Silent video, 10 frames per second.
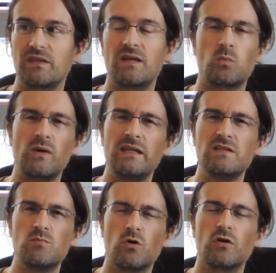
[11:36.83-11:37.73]
It really
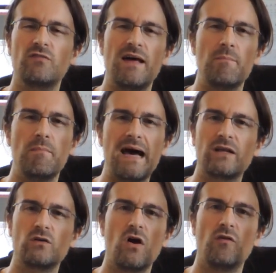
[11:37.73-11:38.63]
is more of a
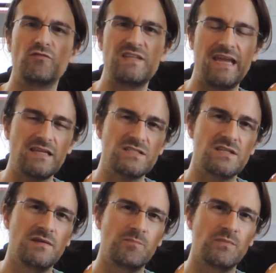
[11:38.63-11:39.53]
matter of
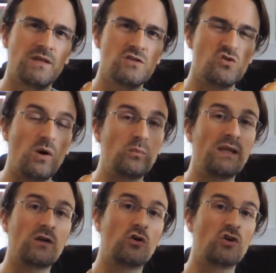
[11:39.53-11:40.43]
taste. So I will
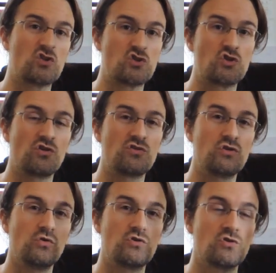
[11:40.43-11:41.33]
encourage
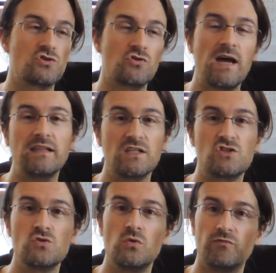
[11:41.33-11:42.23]
you to try the
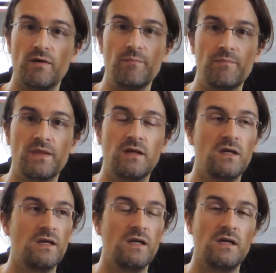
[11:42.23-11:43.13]
two of them
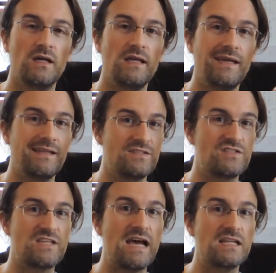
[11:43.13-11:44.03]
and
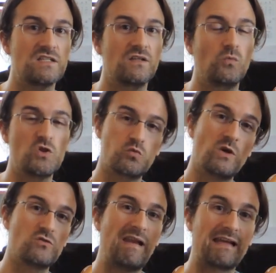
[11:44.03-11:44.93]
decide which
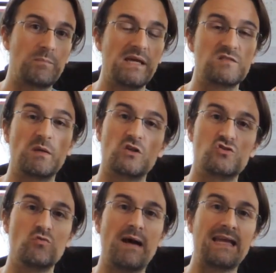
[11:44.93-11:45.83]
one you like best,
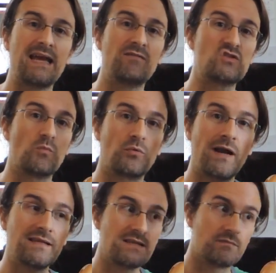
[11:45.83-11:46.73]
because you might have a
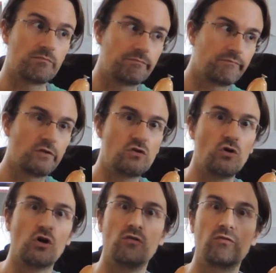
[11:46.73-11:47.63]
surprise and
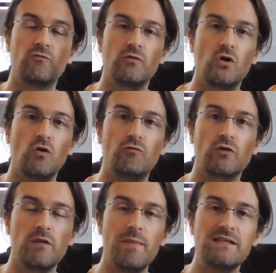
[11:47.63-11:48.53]
go
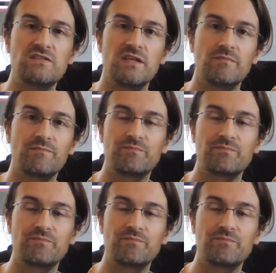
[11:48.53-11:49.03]
for the Mexi.